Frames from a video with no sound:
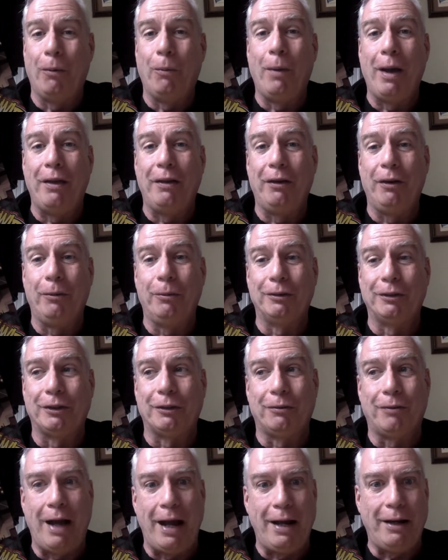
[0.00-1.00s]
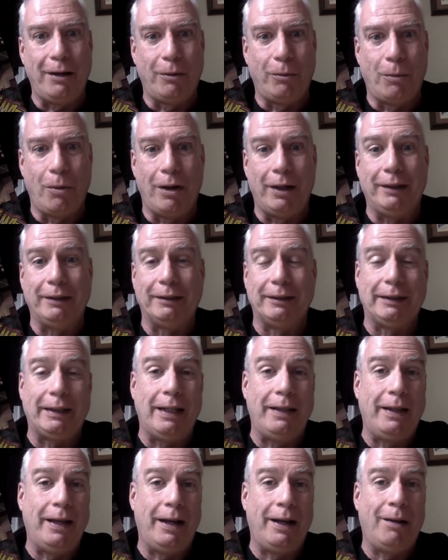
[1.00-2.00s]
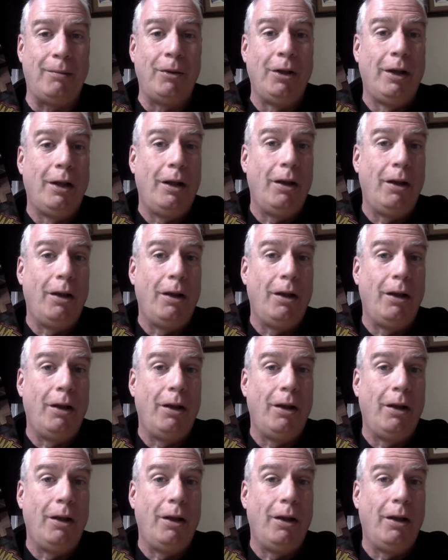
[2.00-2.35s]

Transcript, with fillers: whether it was the writer wanting to send that up,